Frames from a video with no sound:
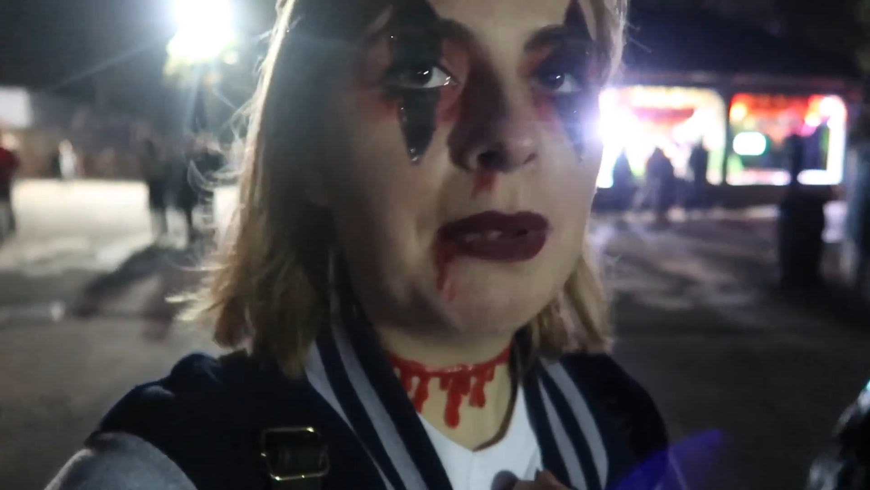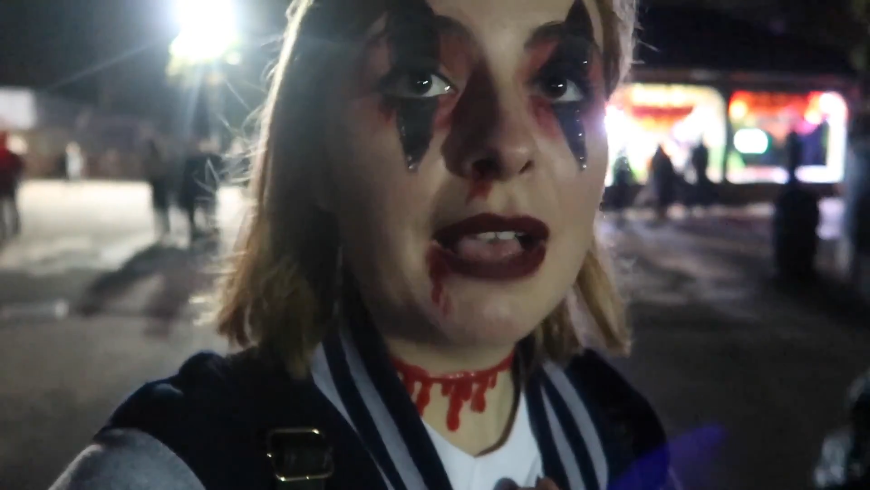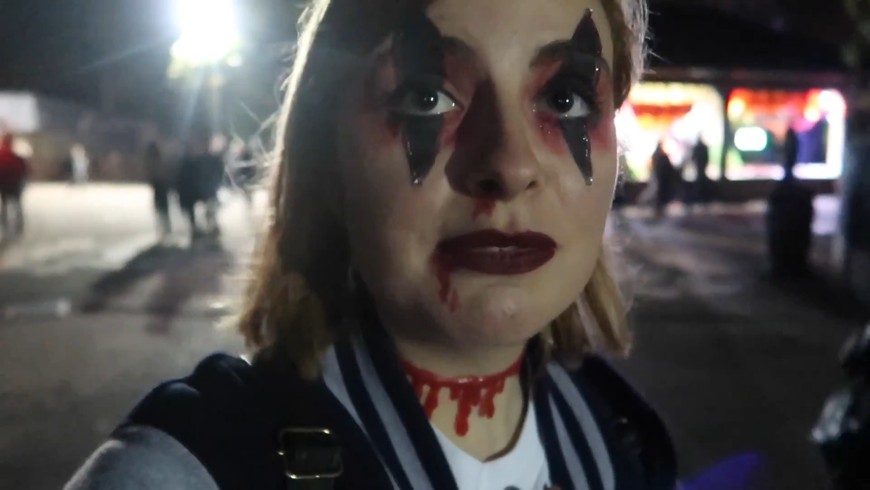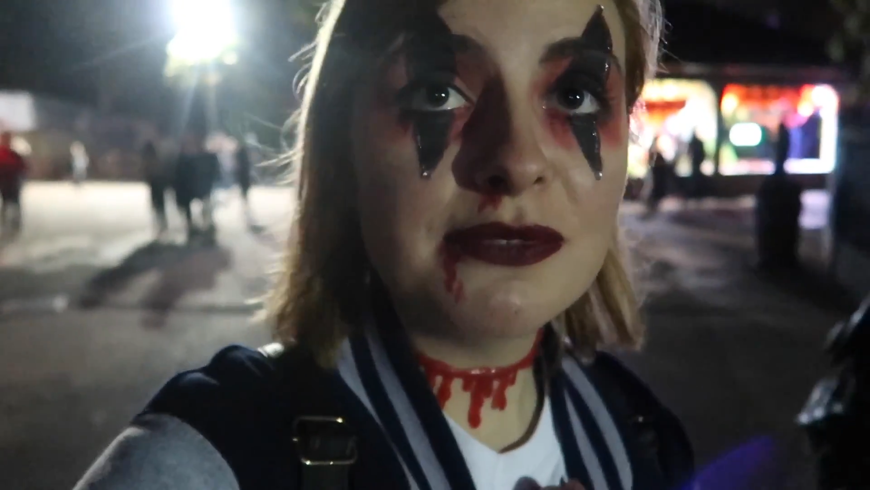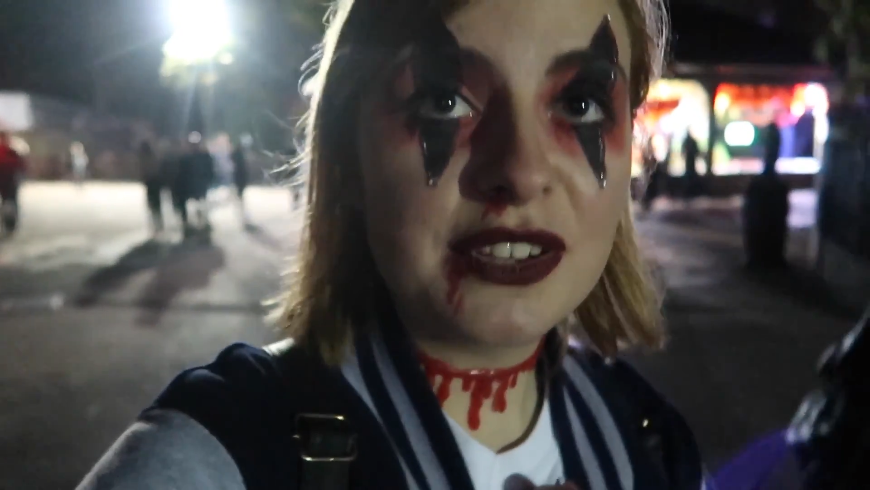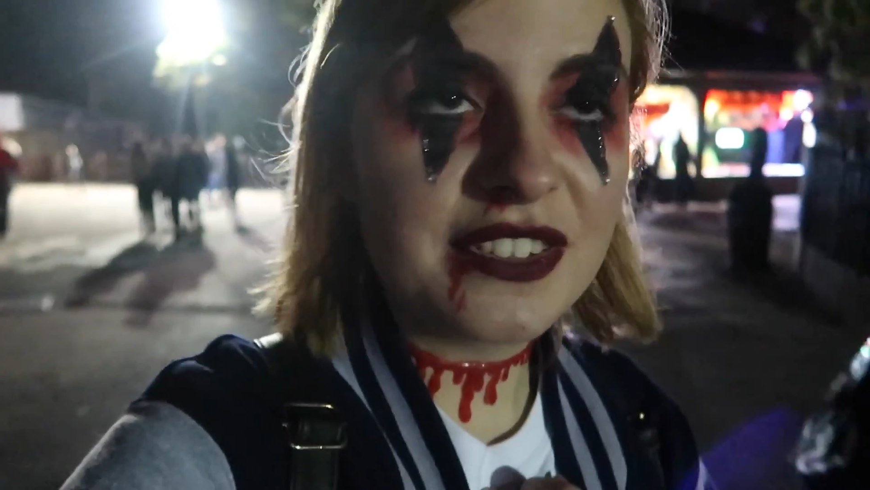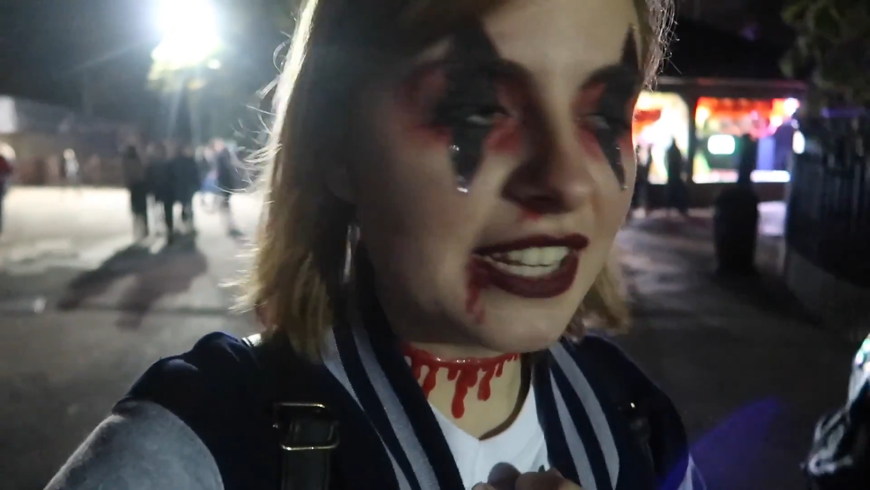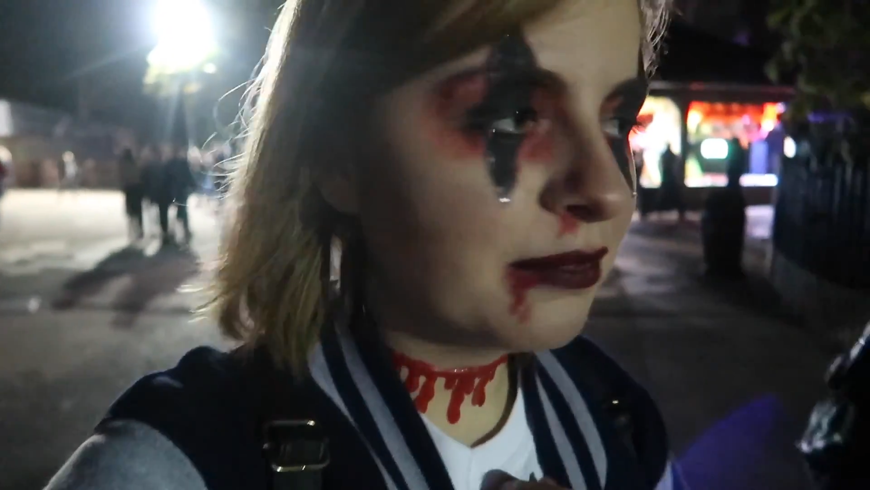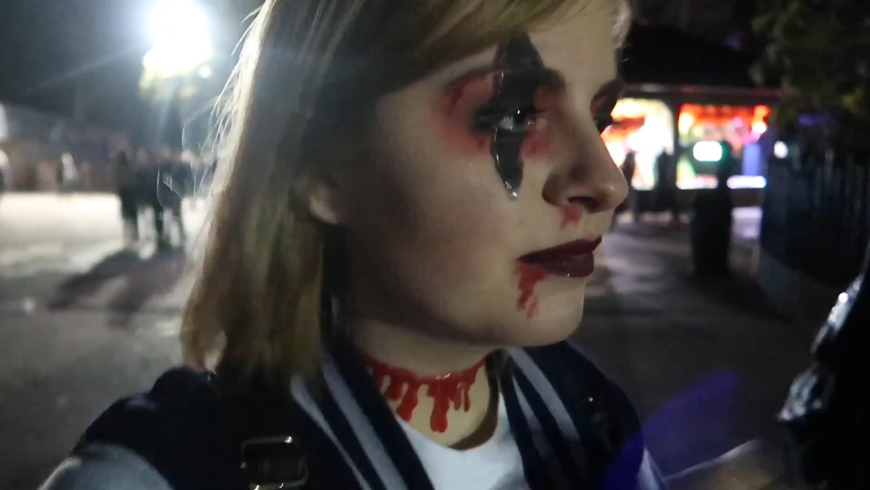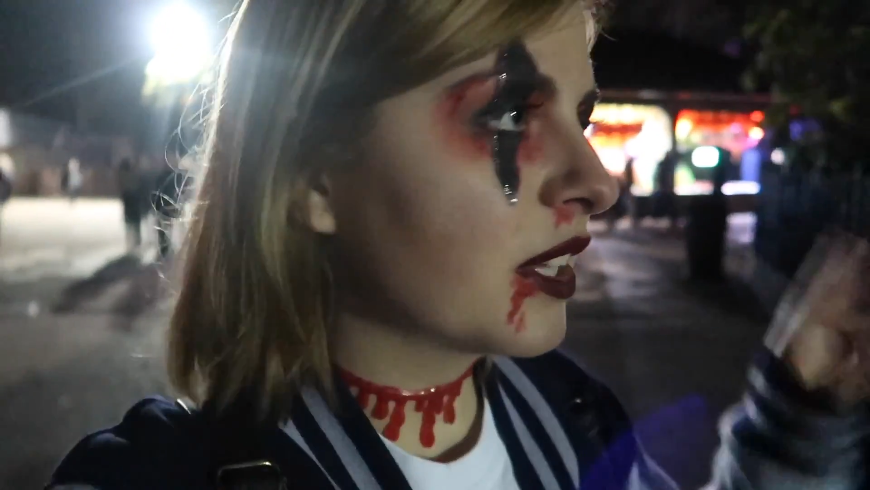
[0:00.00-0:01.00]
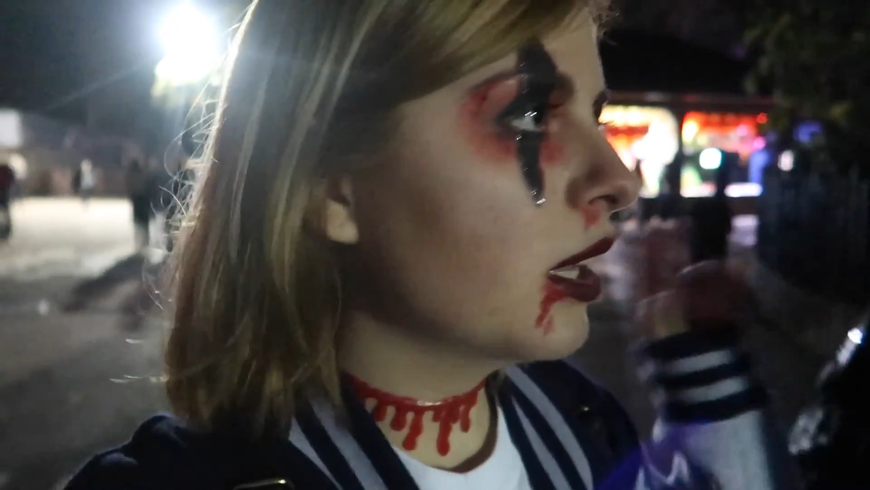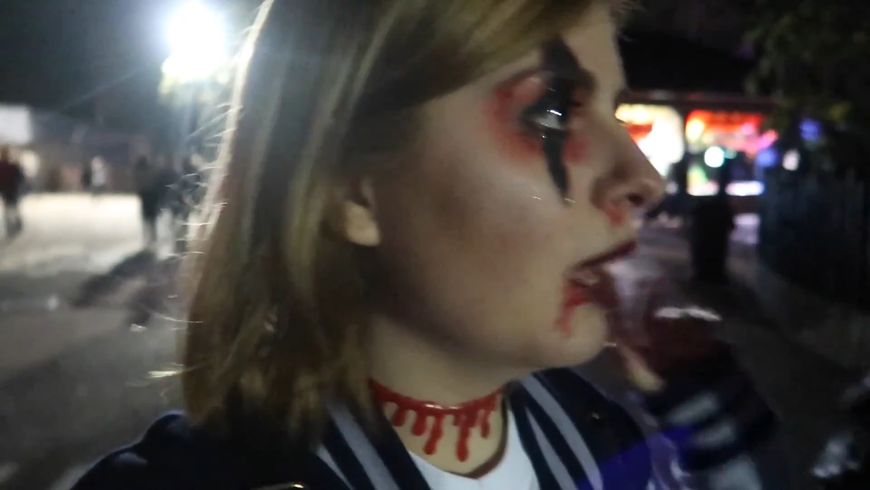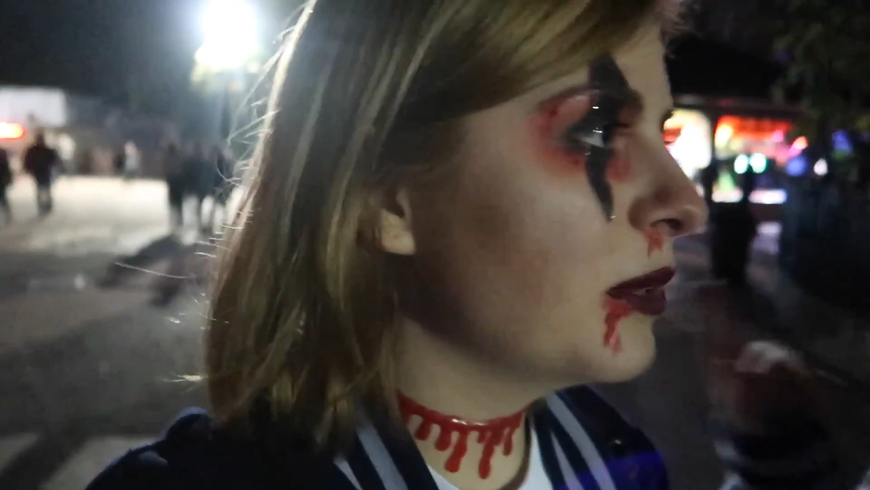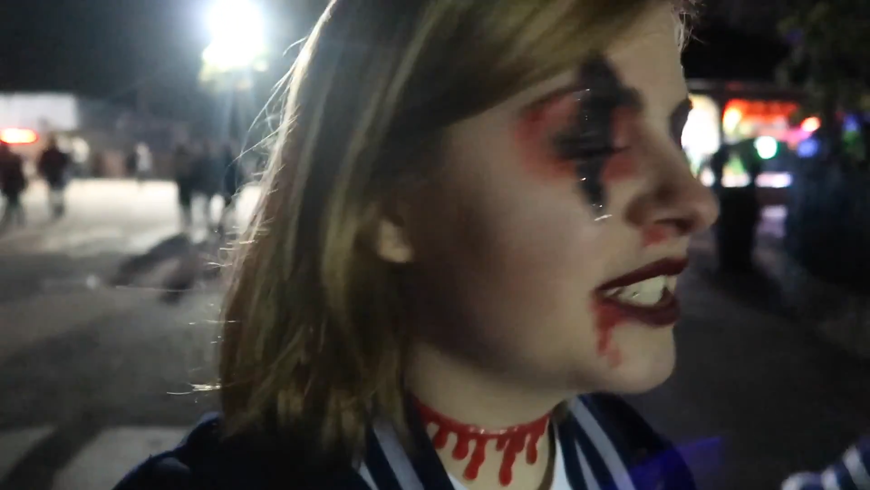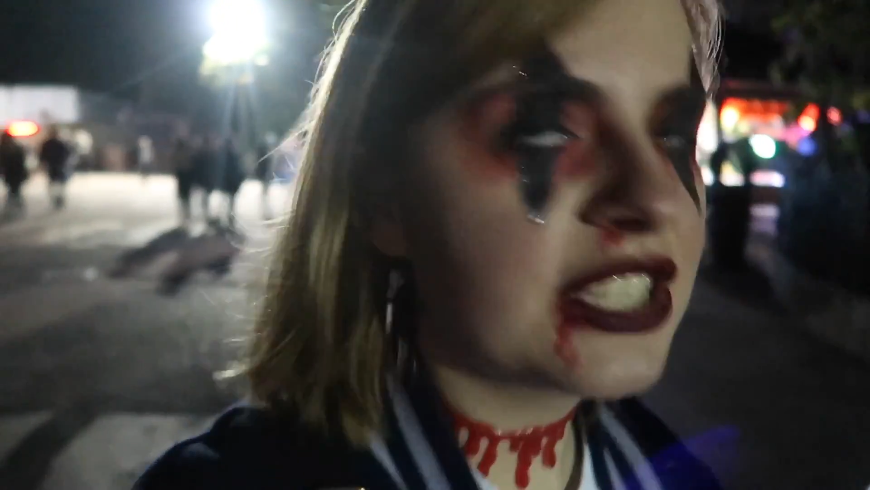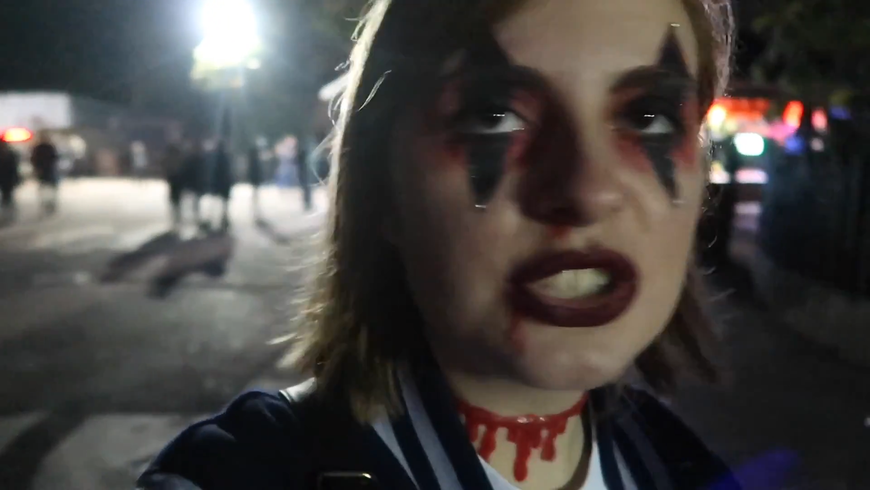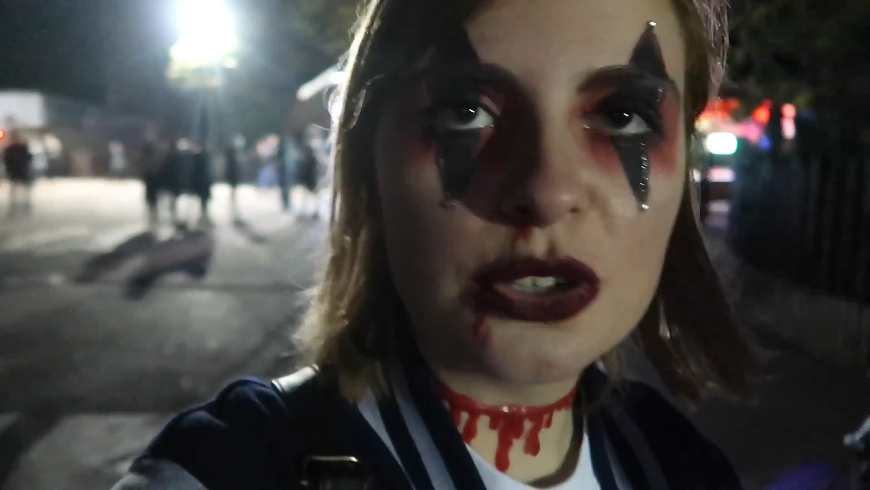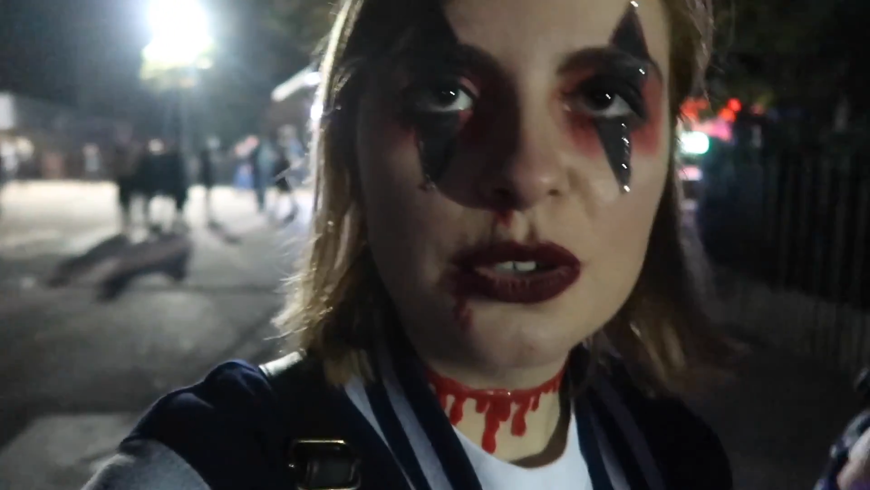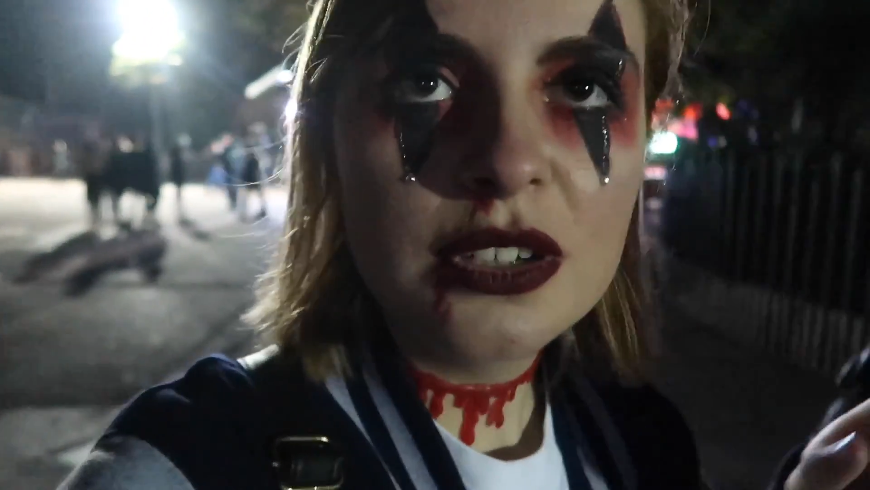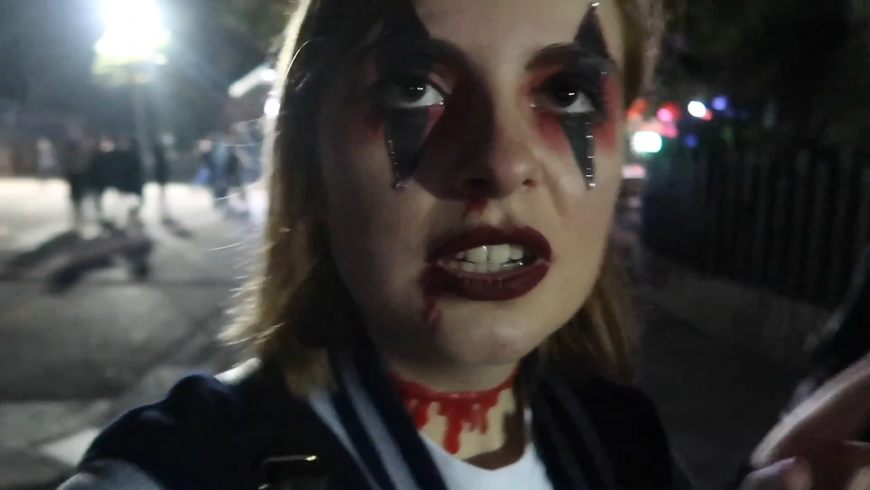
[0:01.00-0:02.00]
Platform 15 and we did
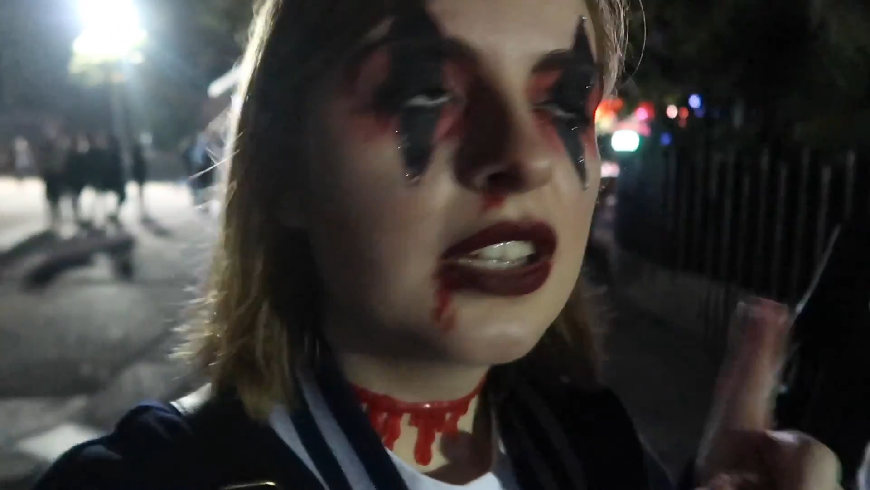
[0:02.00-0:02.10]
Saw,